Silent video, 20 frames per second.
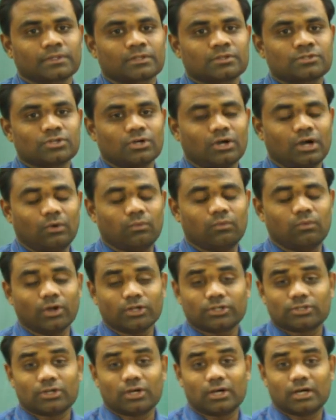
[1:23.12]
So
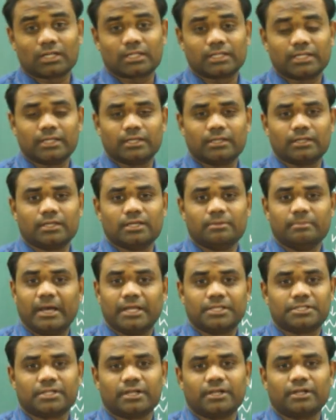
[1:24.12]
what are the
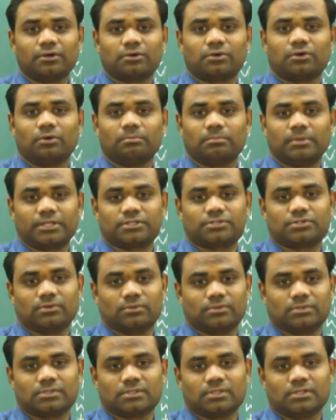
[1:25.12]
imaginary or complex
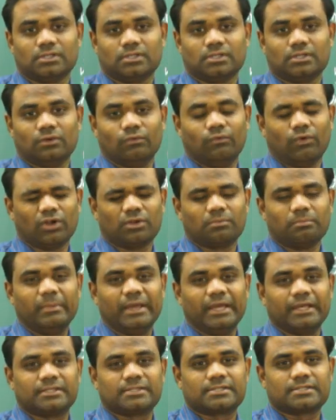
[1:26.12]
roots? What
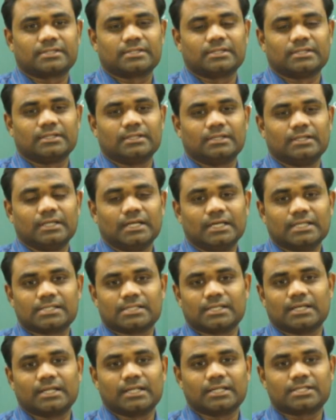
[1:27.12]
makes us
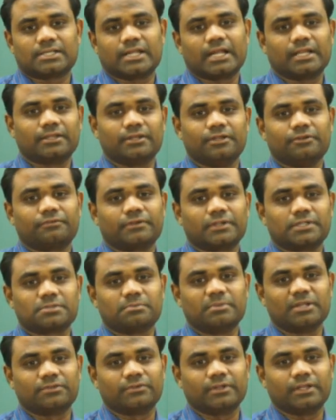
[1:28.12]
understand the difference
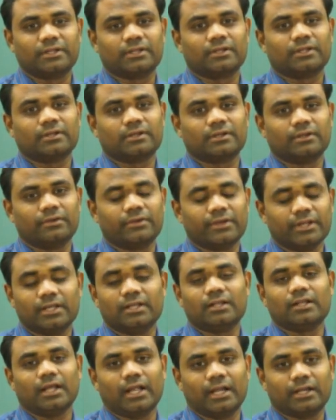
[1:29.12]
between
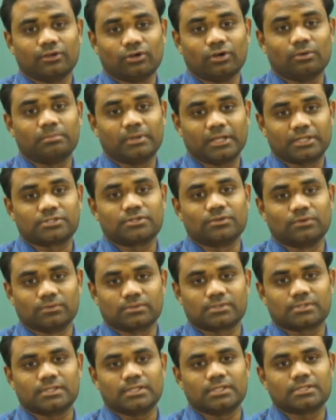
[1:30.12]
real and complex
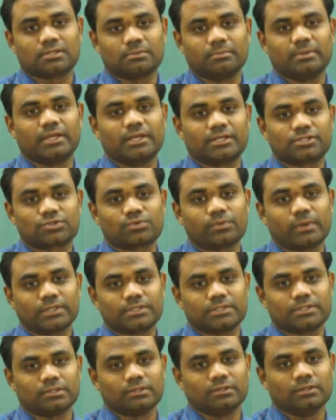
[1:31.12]
roots is the biggest
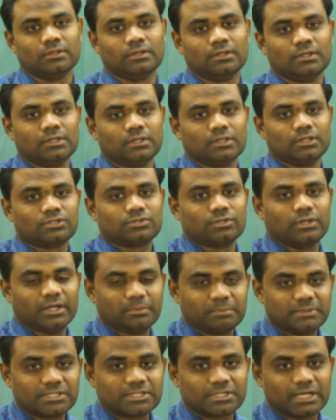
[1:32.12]
question. So
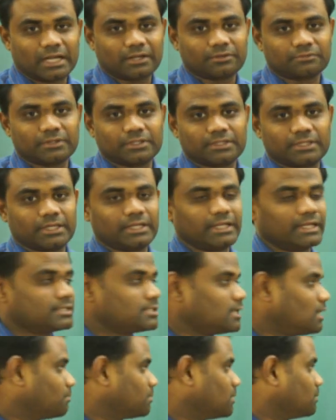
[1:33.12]
let me start with an
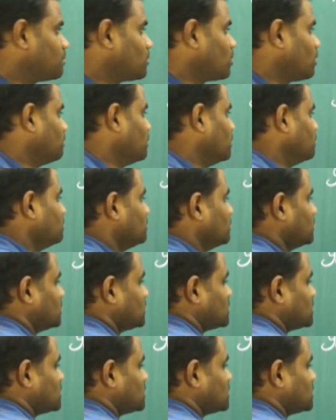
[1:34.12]
example problem.